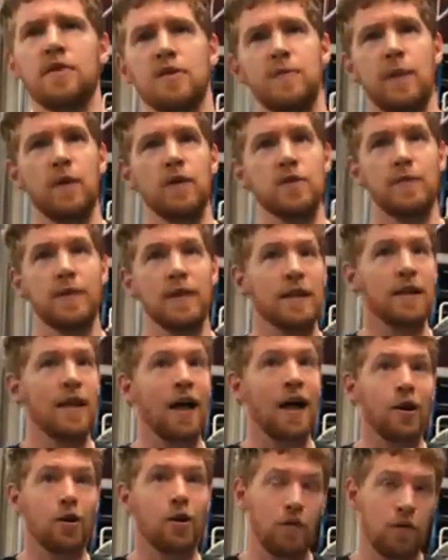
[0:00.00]
building's been a
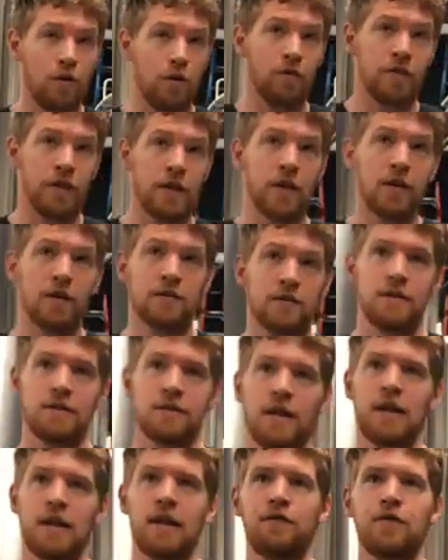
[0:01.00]
lot over the years. It's
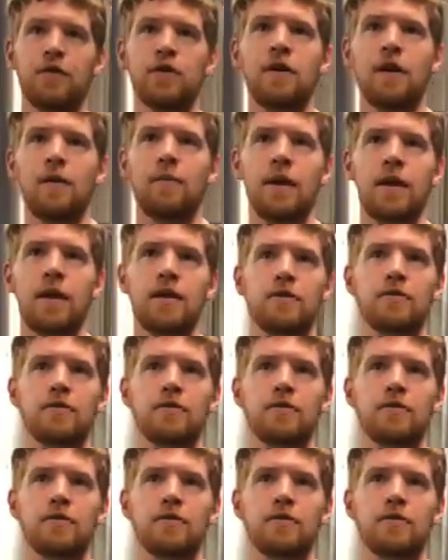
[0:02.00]
kind of, if you come in,